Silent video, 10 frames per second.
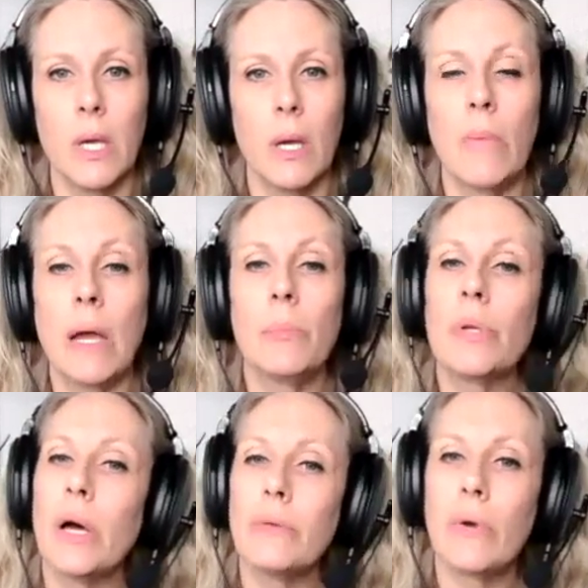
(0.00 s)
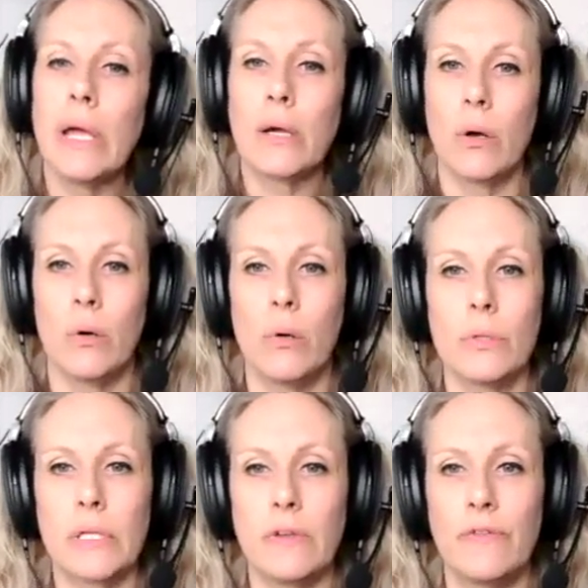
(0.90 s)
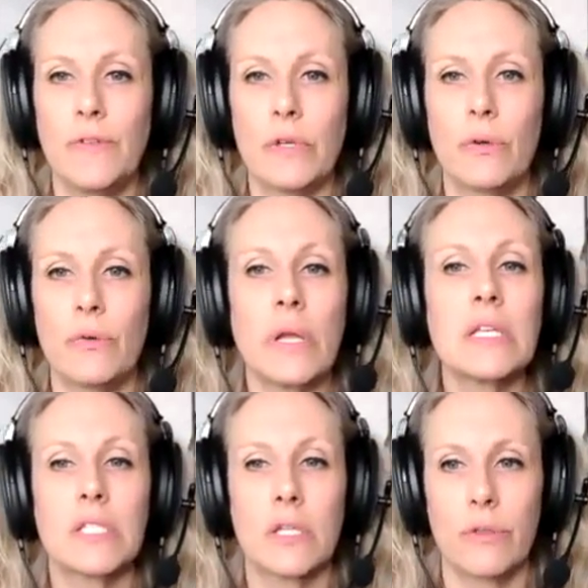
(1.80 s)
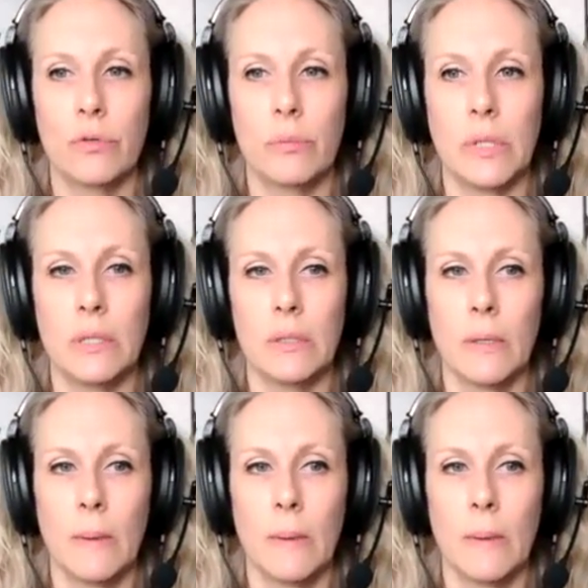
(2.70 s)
My blood ran cold and fear raced through me.